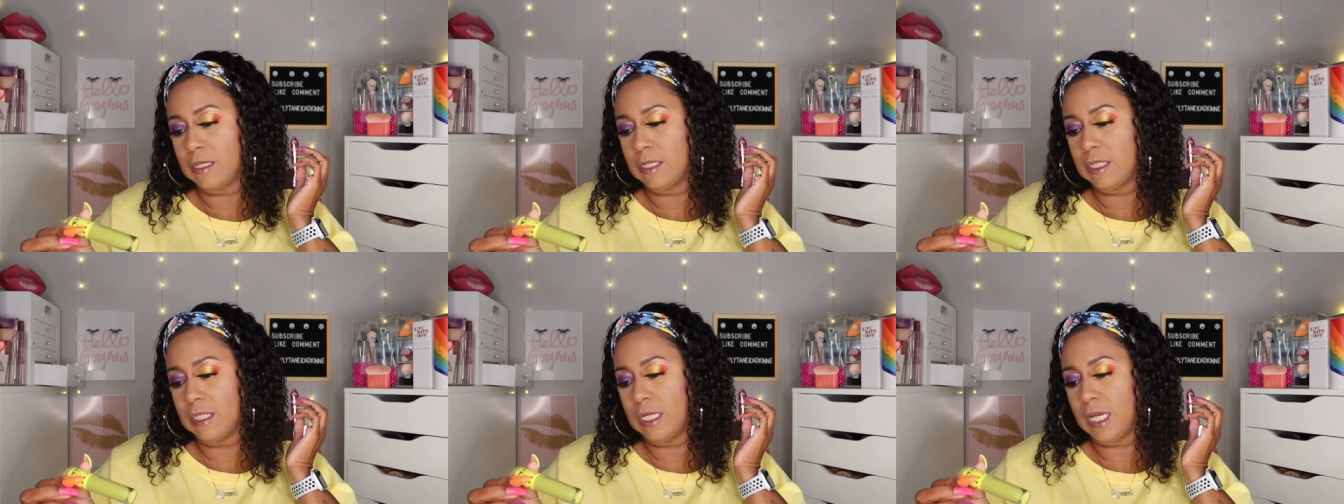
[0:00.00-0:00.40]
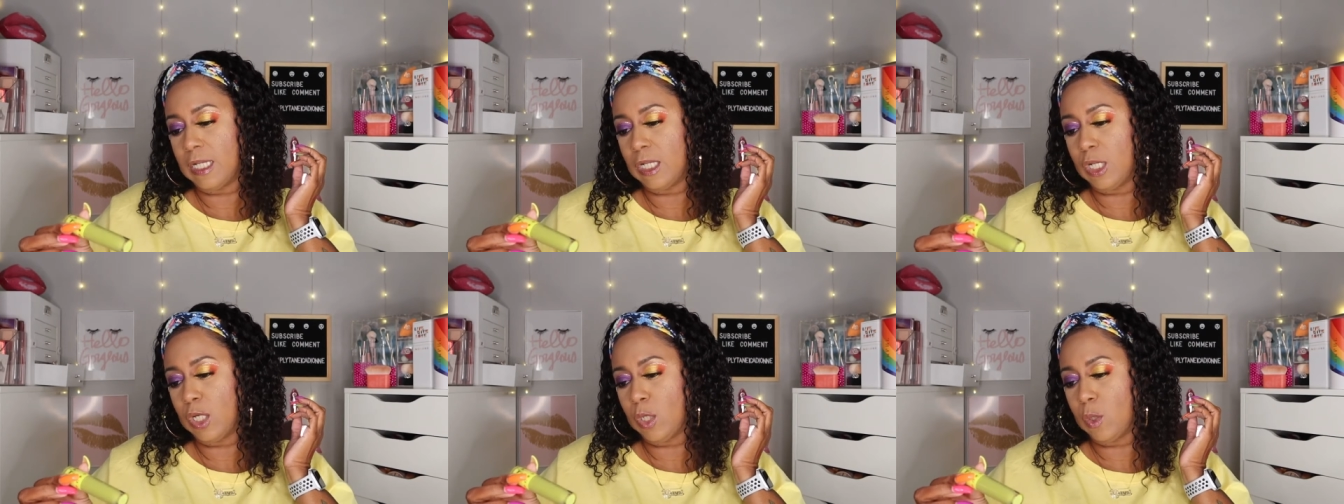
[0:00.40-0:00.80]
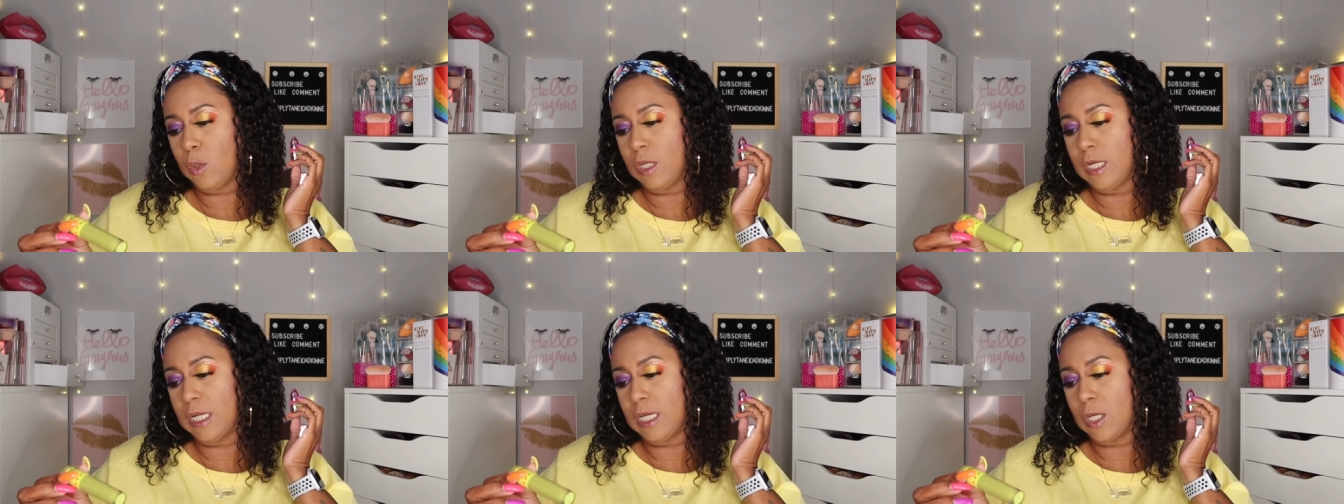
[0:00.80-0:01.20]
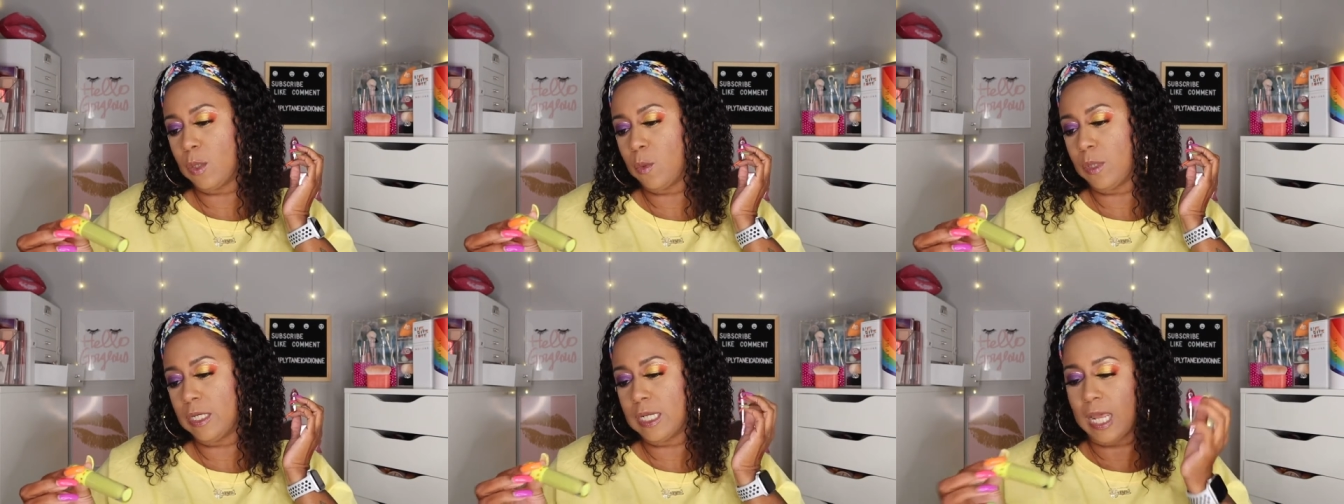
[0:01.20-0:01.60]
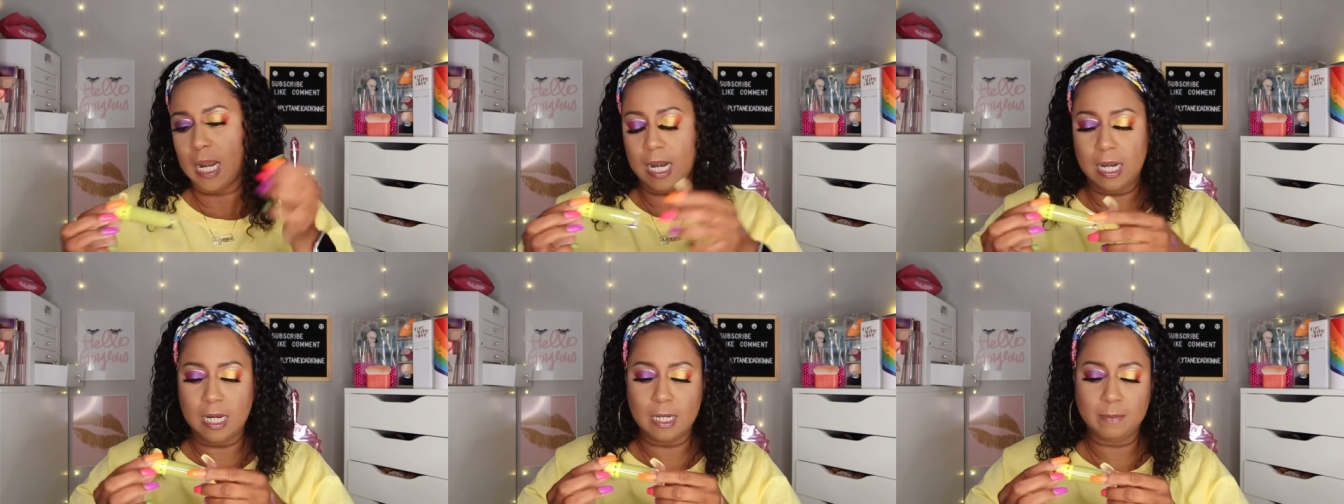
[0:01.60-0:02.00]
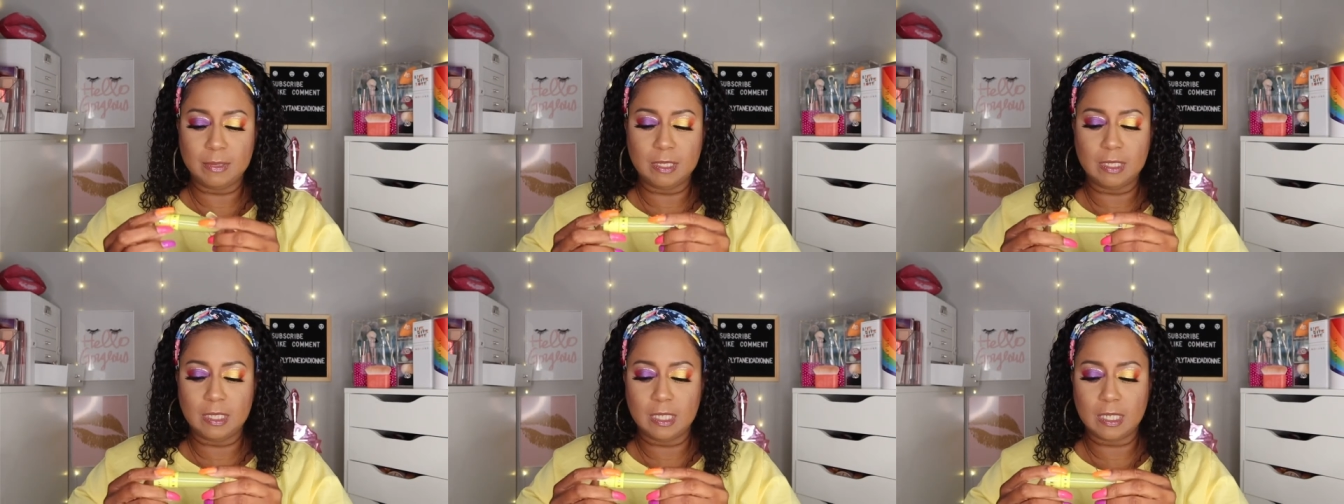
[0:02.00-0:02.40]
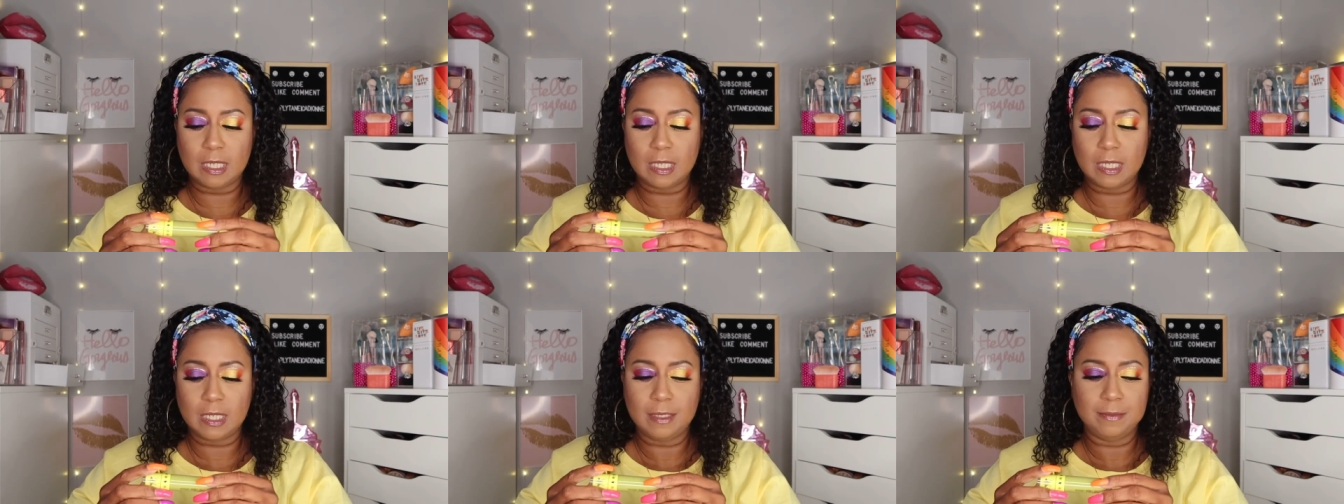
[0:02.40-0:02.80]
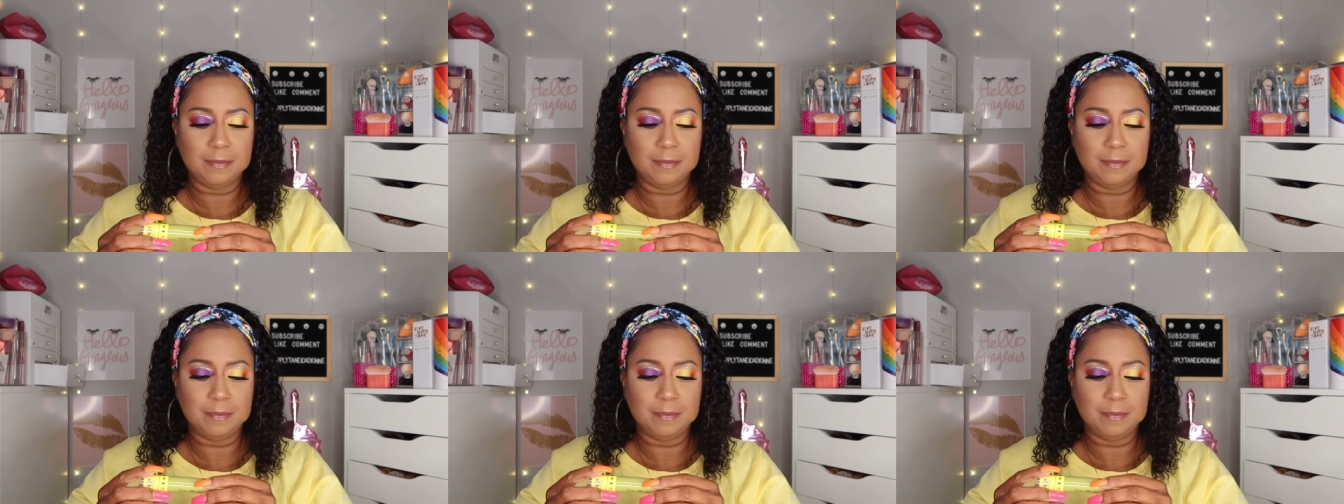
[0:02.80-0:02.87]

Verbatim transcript: Yellow liquid lipstick.